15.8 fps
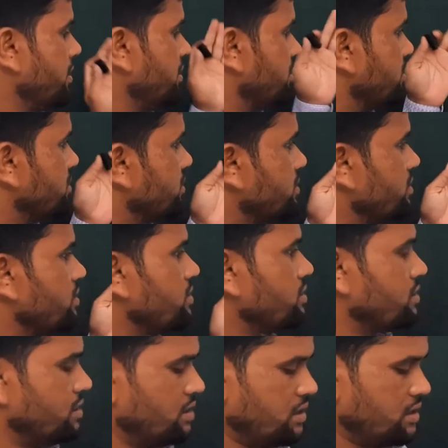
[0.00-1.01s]
So,
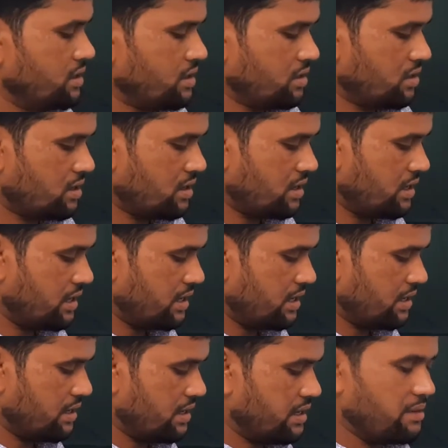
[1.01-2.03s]

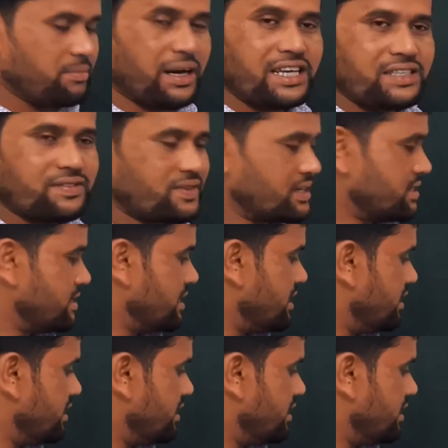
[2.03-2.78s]
and vice versa,